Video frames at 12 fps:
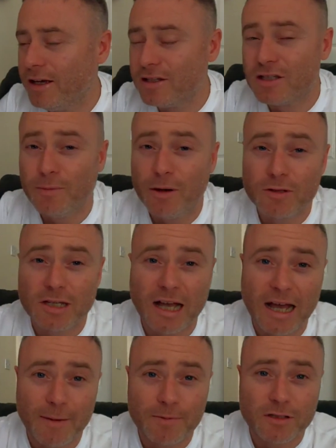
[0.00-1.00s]
It smells
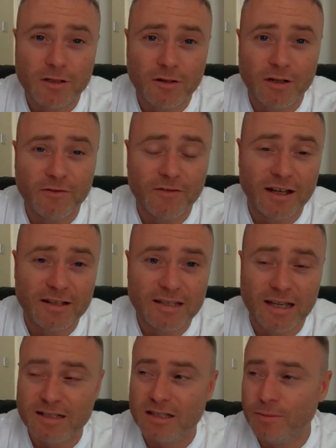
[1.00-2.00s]
absolutely
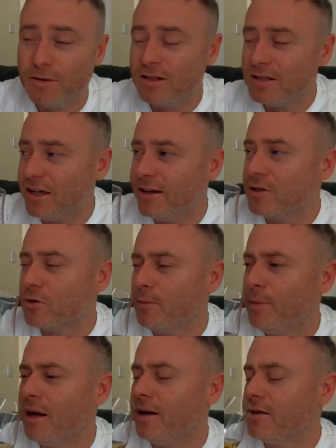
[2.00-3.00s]
fantastic. But let's take this on
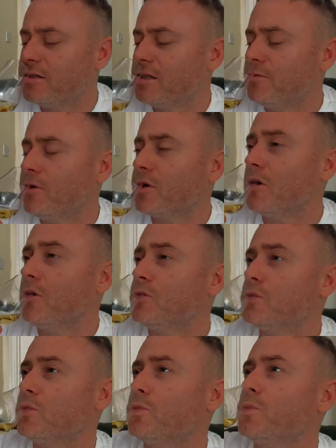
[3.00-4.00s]
the palate. Let's see where it
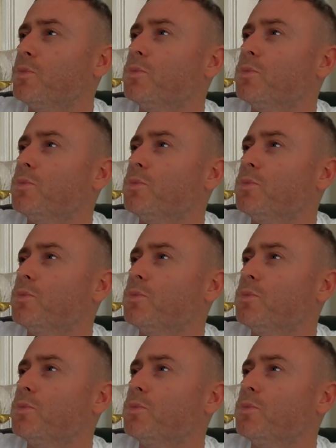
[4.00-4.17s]
goes.